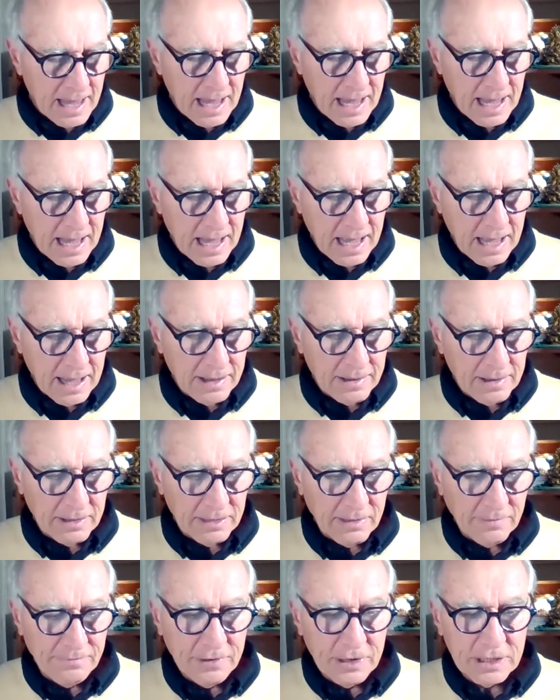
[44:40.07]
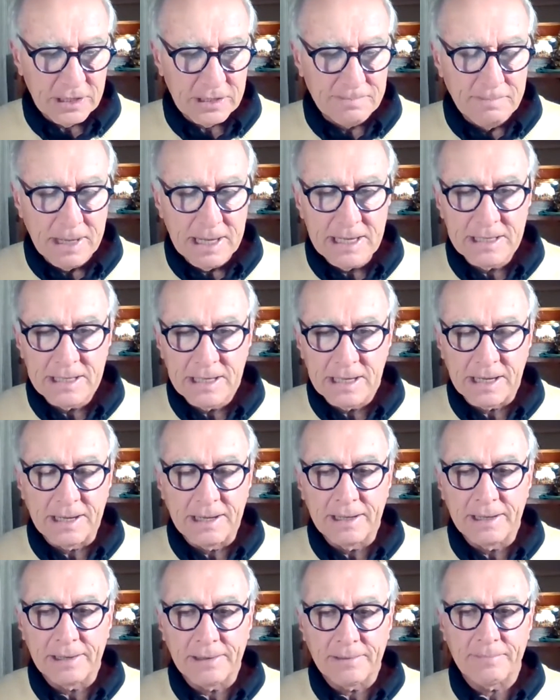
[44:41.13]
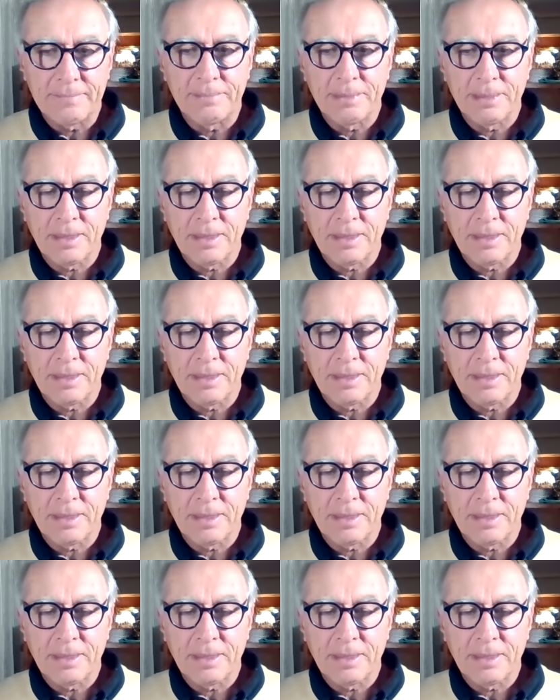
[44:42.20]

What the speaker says: The first meeting